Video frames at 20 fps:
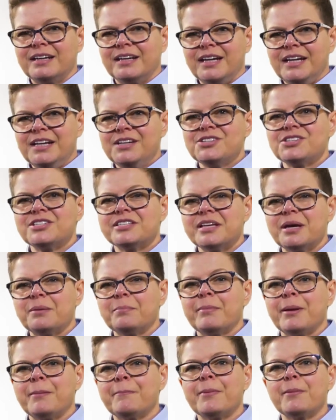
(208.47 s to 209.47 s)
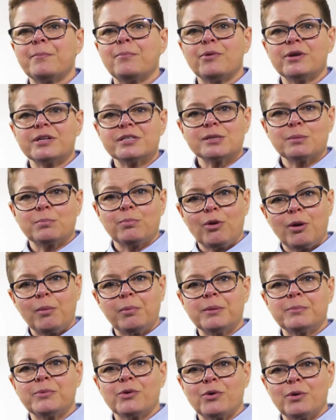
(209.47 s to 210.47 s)
Each set member brings a
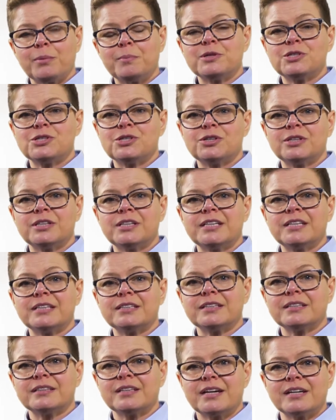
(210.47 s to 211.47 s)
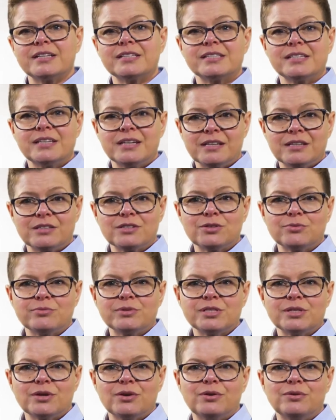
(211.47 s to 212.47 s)
problem or opportunity that they are seeking to
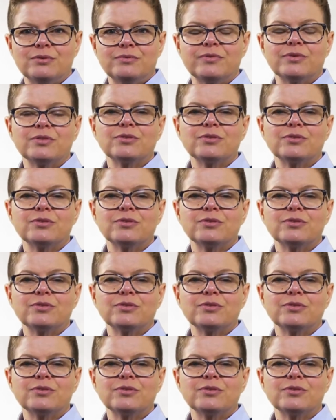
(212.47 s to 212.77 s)
resolve